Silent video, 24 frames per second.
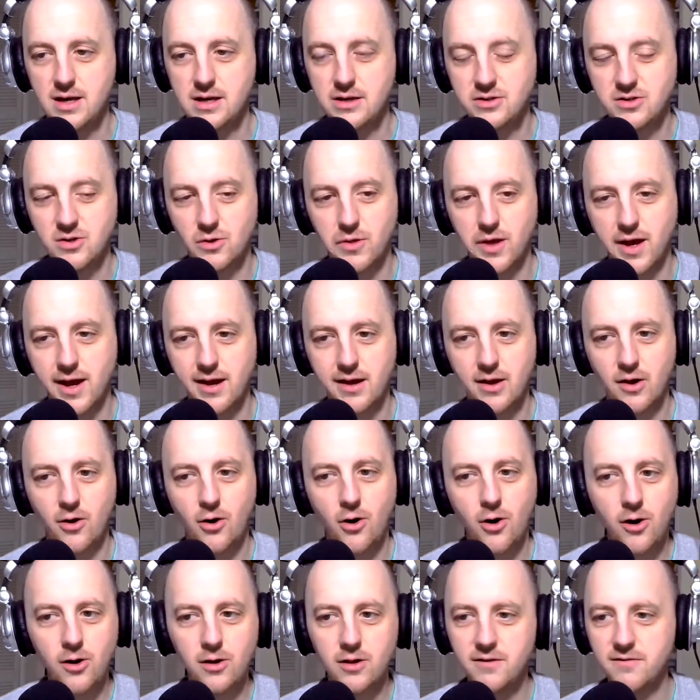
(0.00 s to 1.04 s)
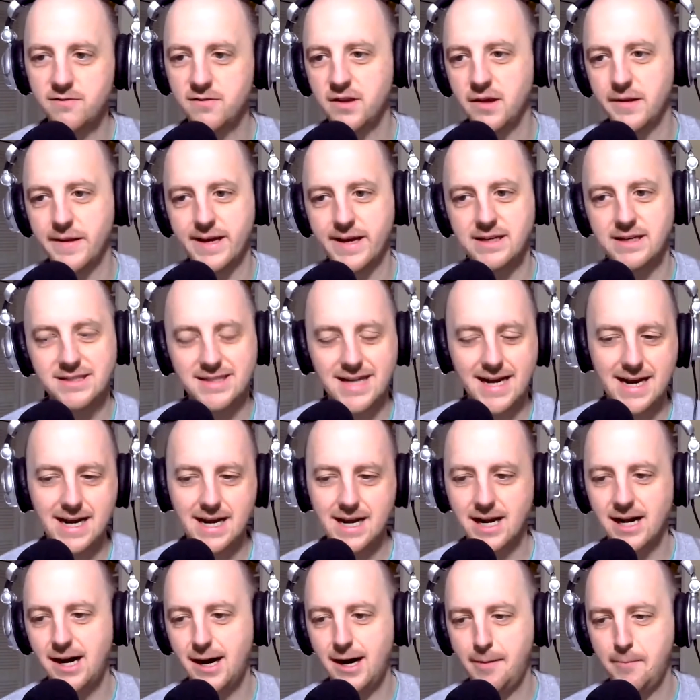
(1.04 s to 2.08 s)
So like all of the like
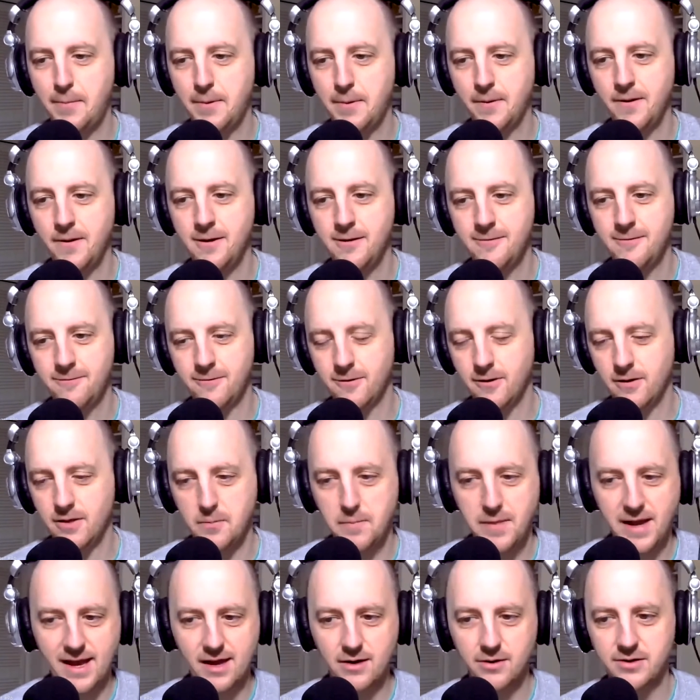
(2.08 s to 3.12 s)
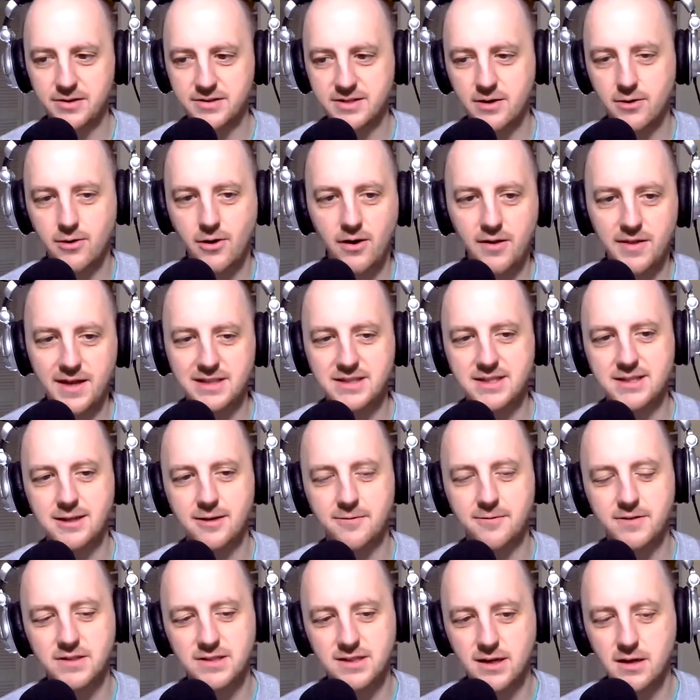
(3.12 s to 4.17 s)
signing up for the panels and all that
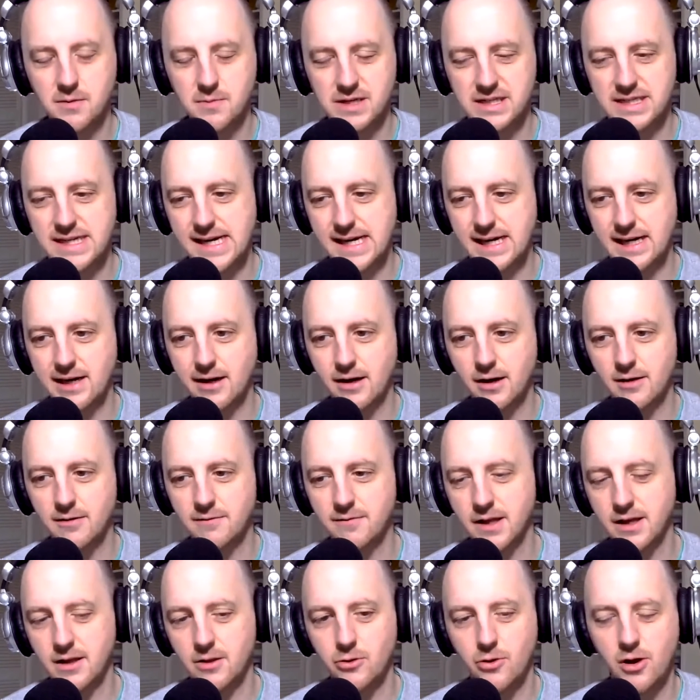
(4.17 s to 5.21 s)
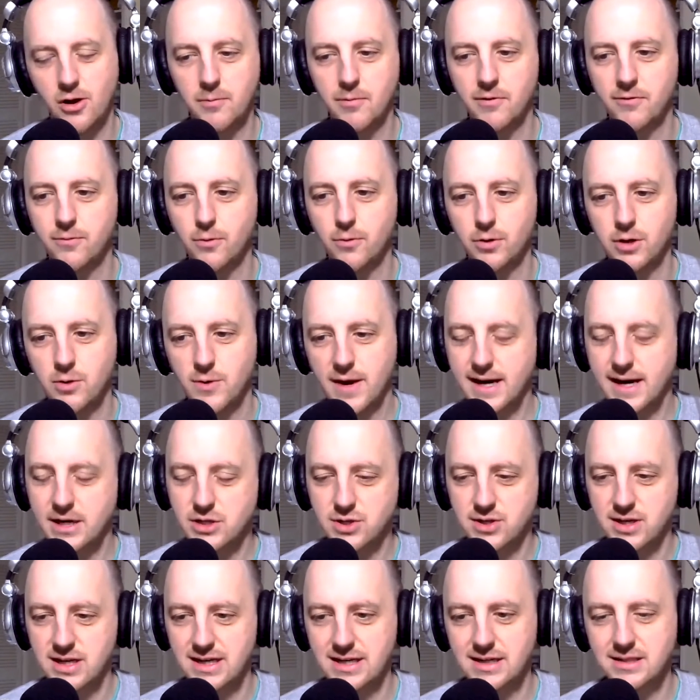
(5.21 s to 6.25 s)
stuff is going to be taken care of like long before you
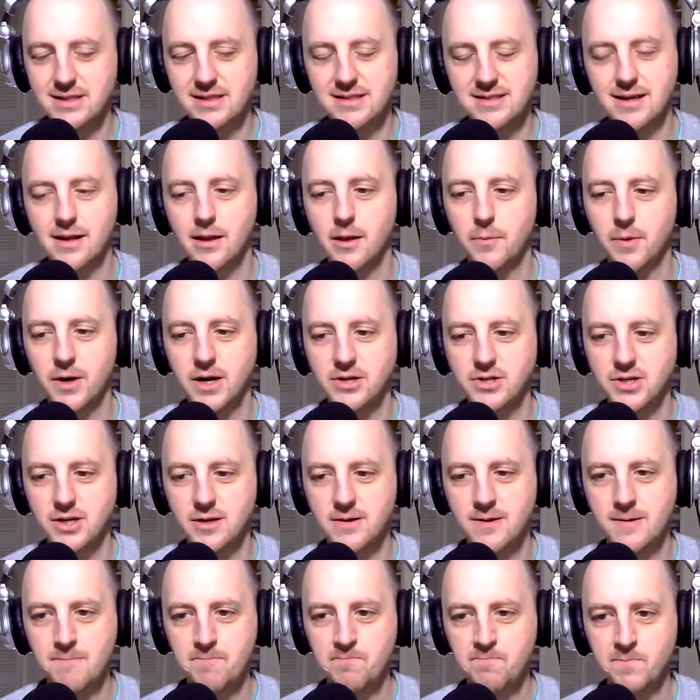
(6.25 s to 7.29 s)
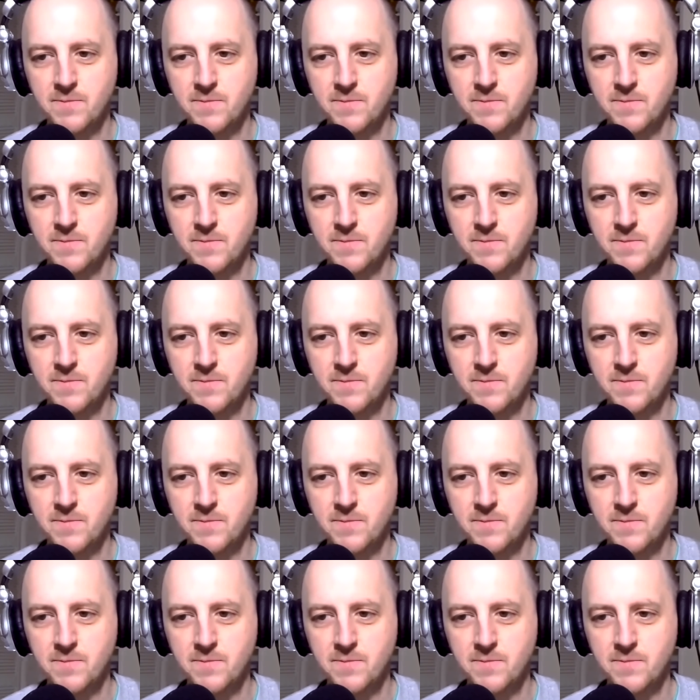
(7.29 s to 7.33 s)
actually get to Celebration.